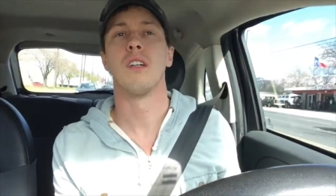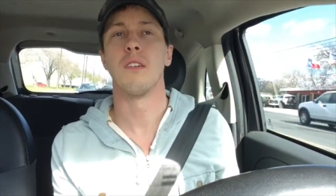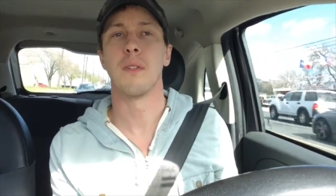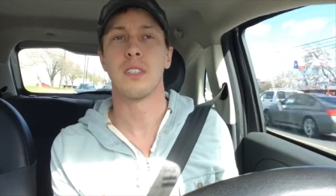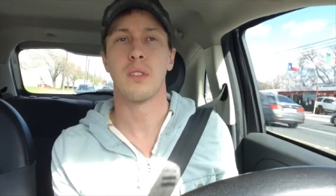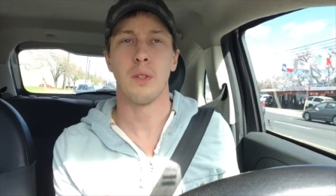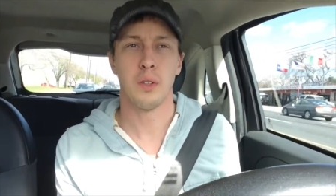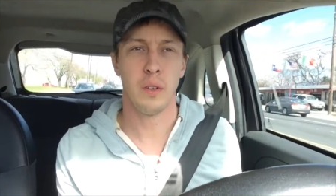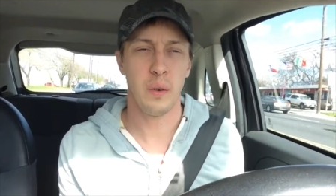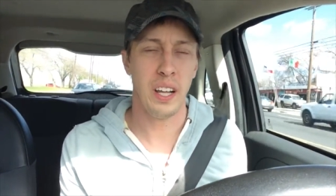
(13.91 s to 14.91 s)
Let me show
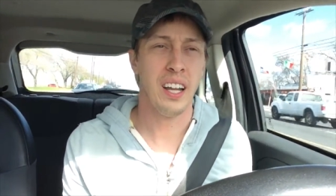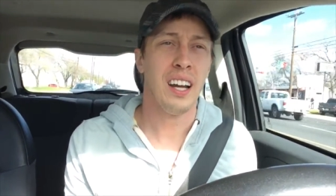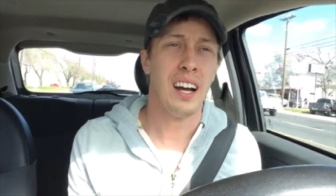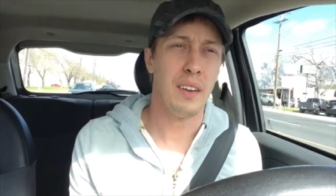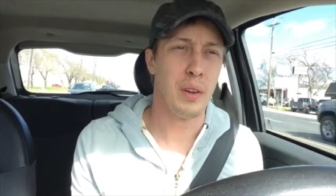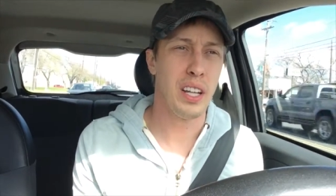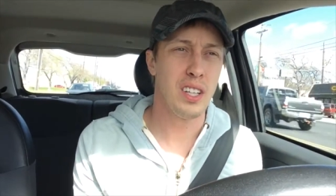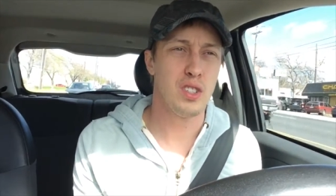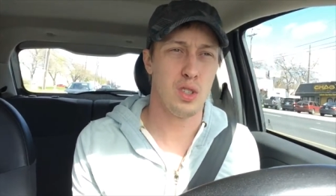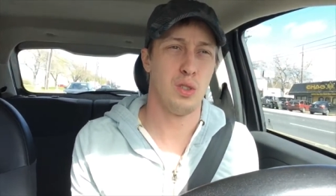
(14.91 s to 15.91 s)
the other way. I'm
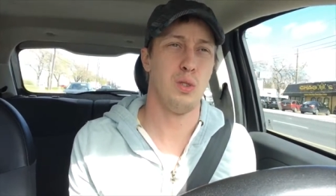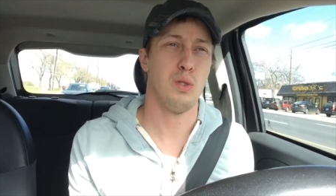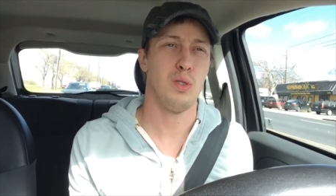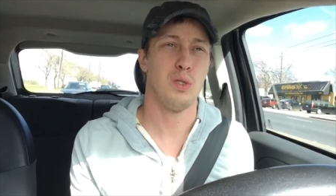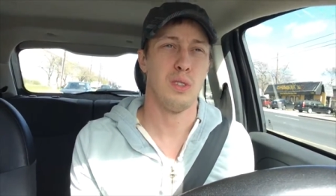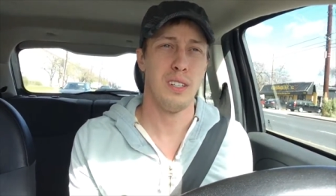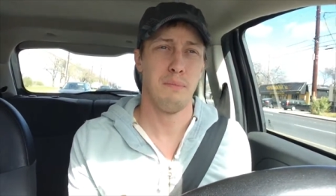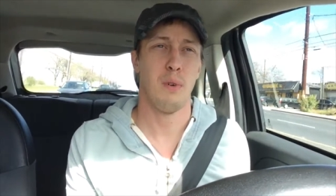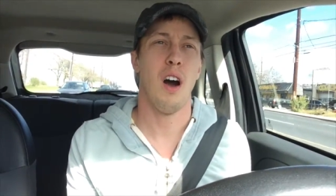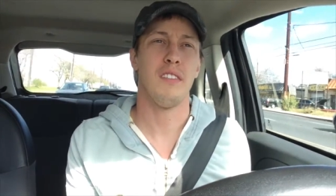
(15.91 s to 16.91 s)
headed to
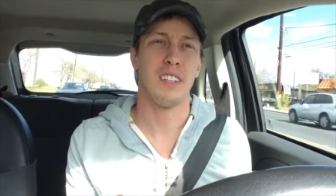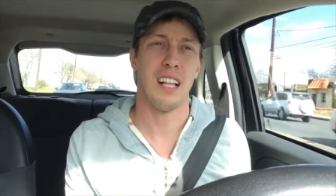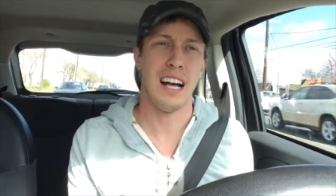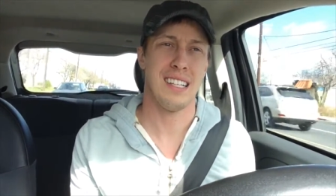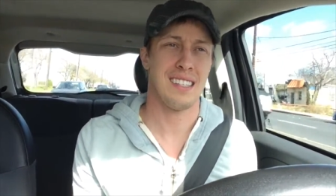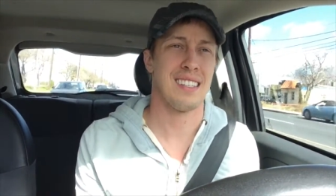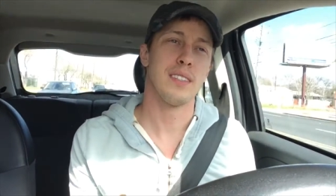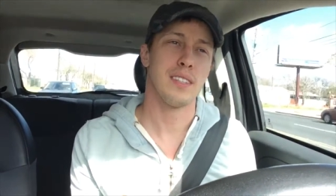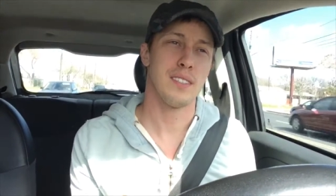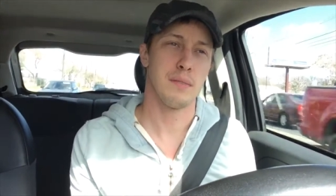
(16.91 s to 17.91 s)
improv class.
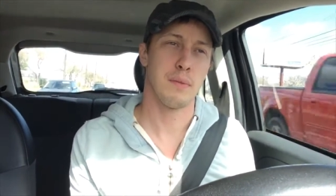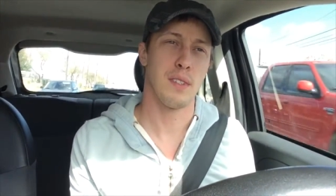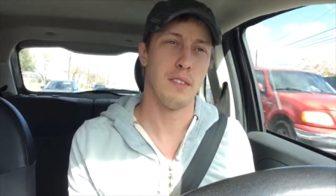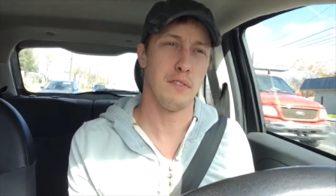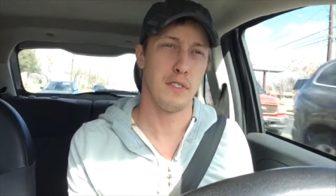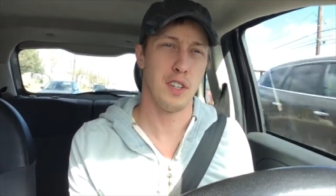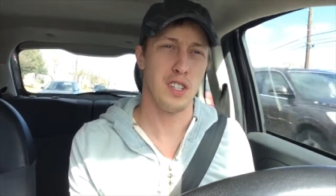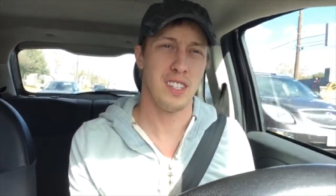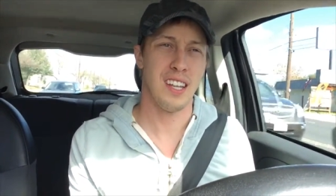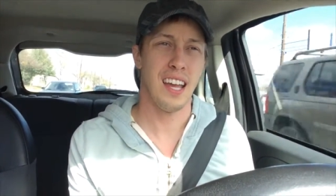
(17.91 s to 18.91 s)
This is the
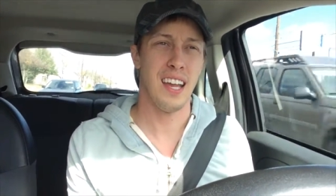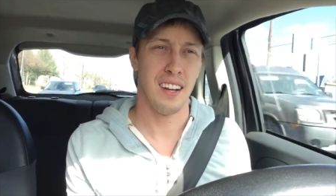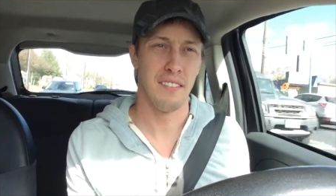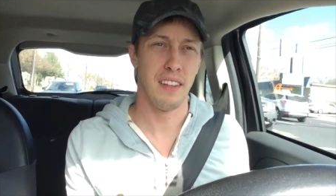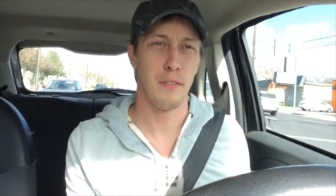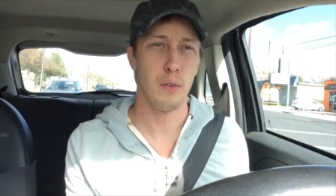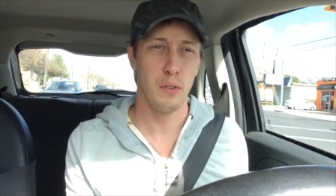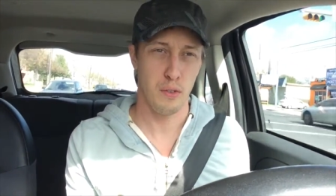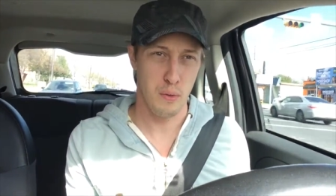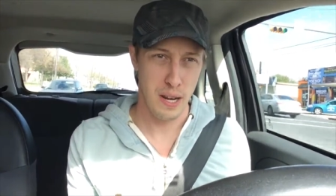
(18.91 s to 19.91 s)
first day of level
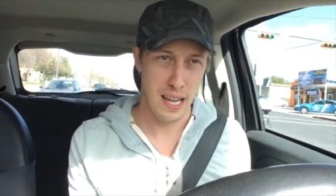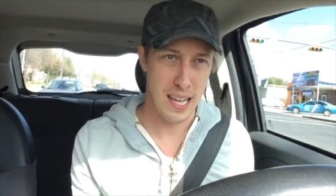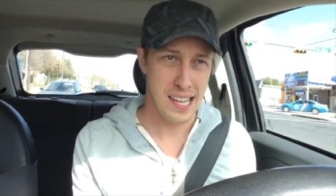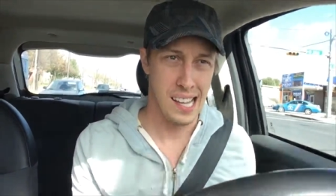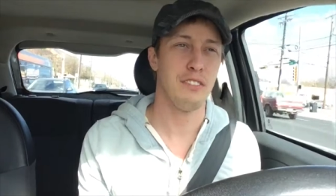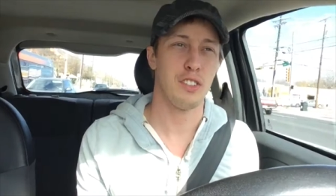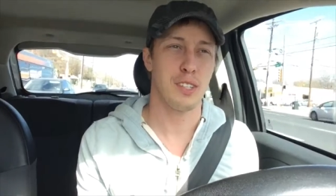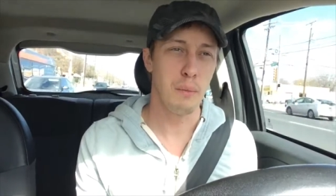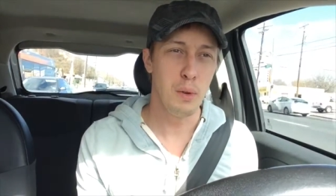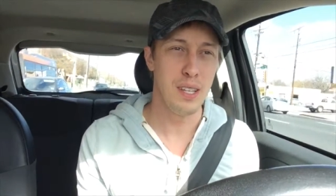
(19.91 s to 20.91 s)
three. For
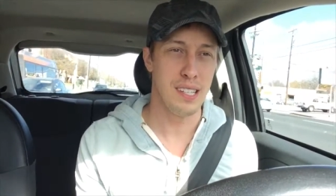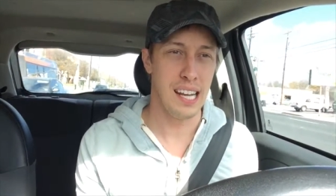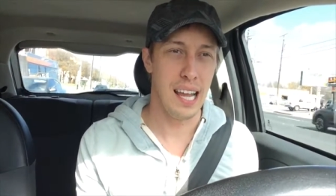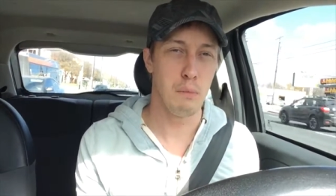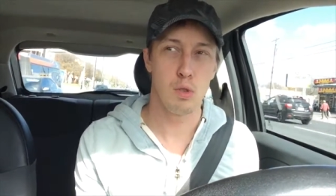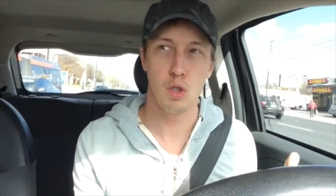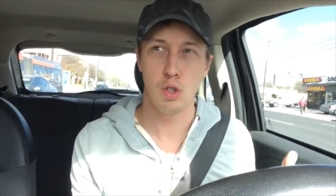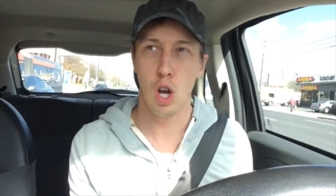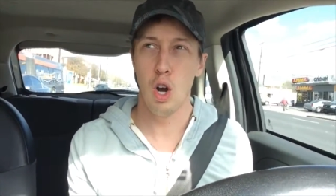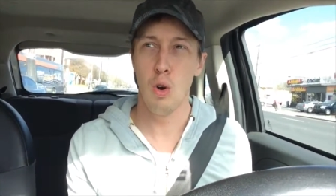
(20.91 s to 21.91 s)
some reason, I'm
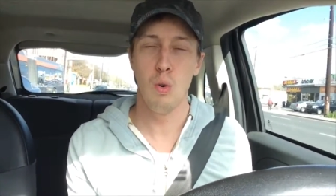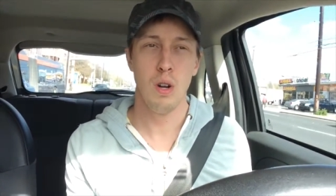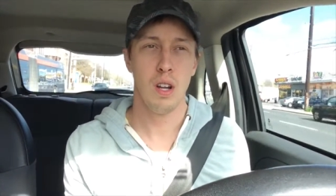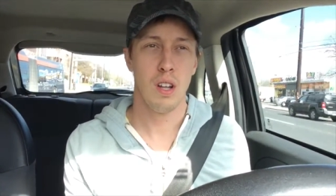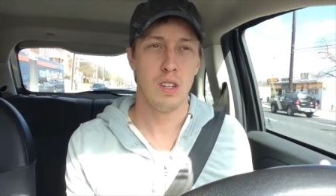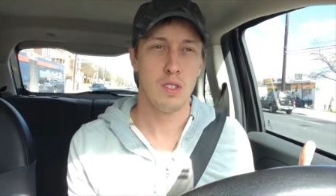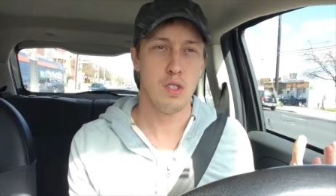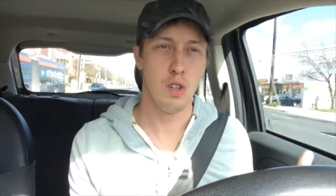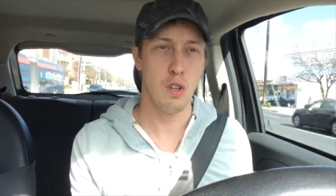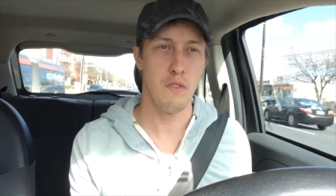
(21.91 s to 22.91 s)
so
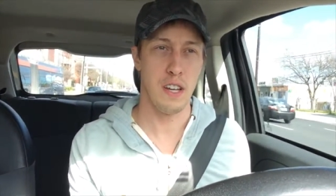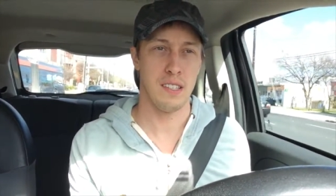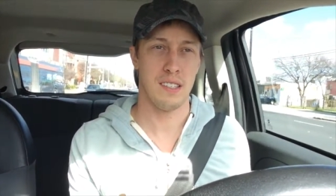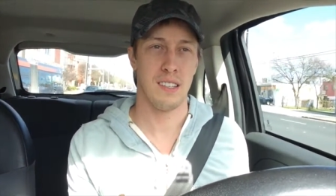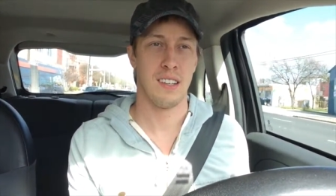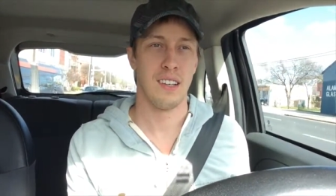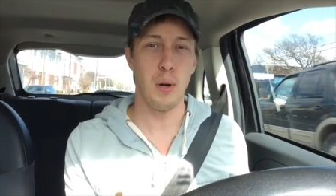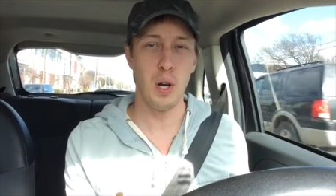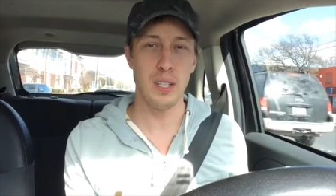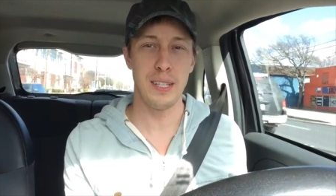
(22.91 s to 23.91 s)
nervous.
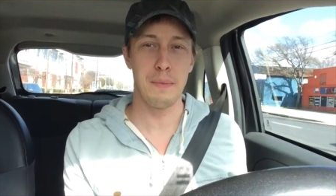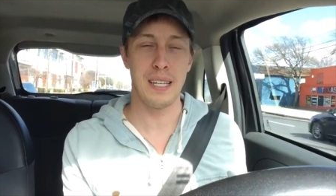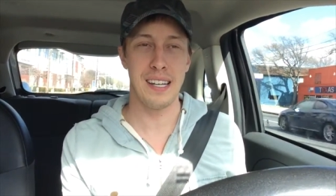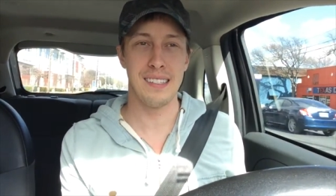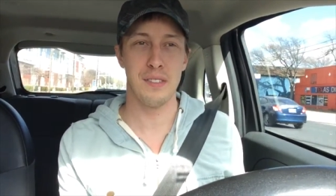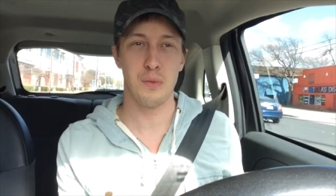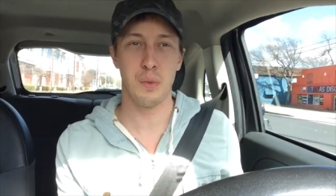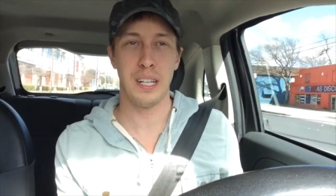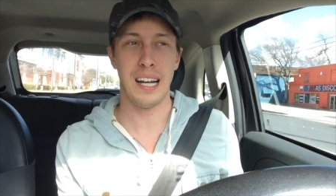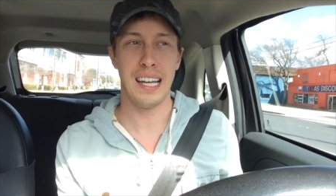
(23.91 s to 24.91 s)
Partly because
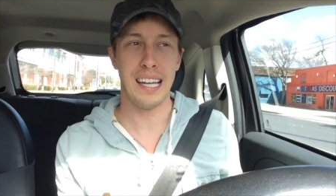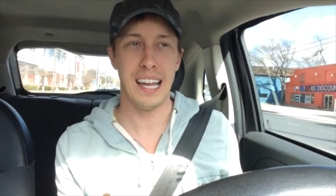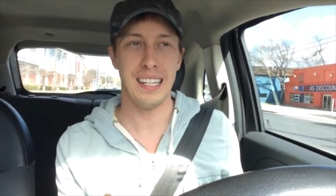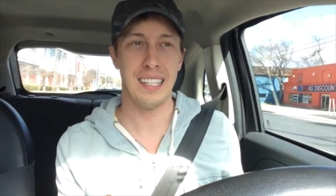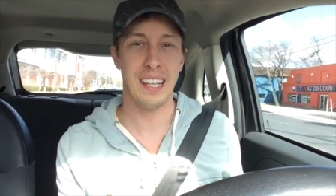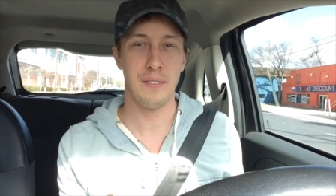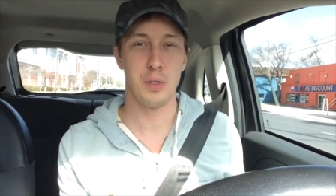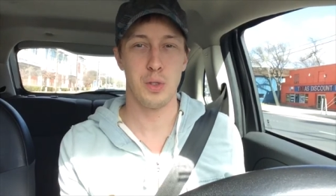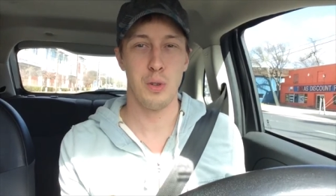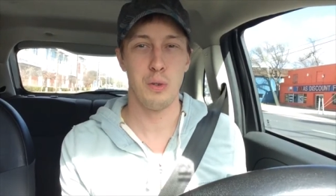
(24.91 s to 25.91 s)
when I ended level
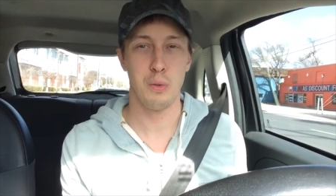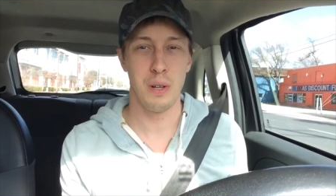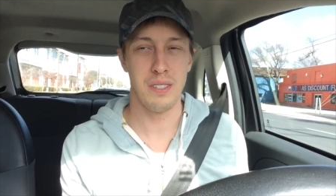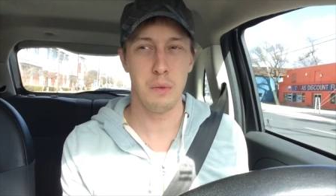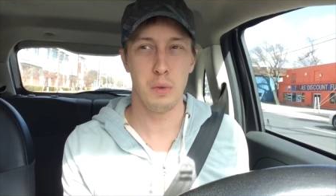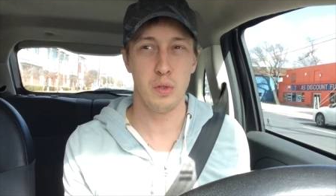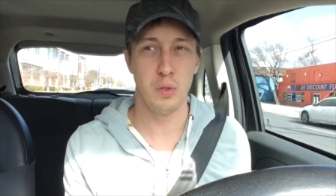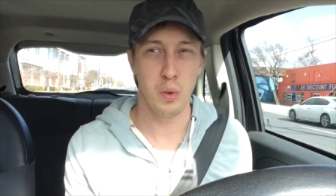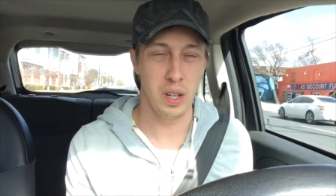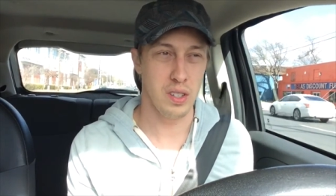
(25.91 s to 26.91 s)
two was almost
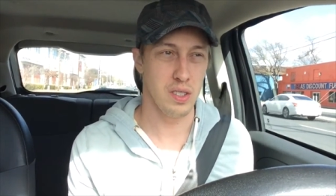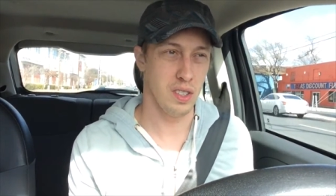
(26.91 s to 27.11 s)
four years